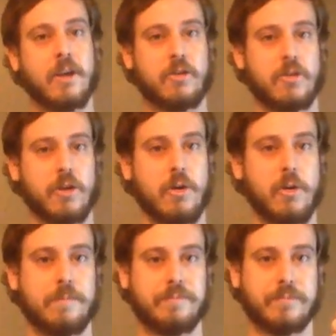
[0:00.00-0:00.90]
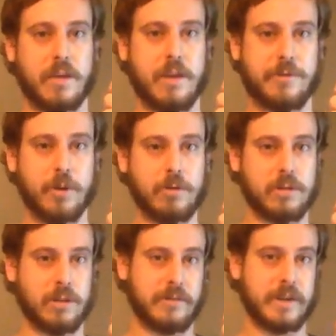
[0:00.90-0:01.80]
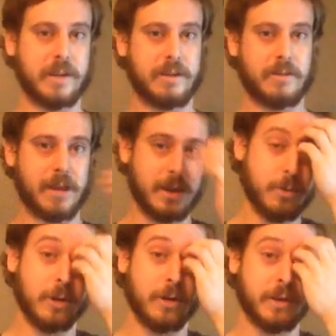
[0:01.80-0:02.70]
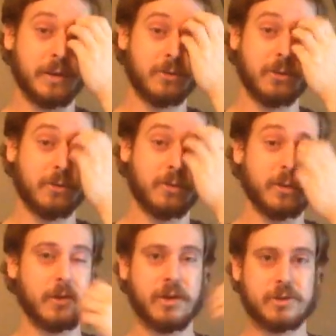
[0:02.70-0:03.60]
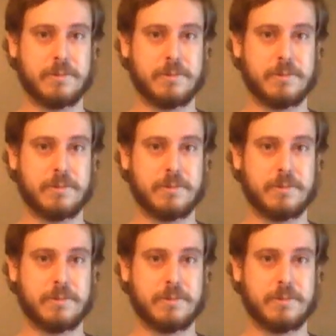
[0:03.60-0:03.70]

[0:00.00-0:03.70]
So if you're living anywhere on the east coast of the U.S.,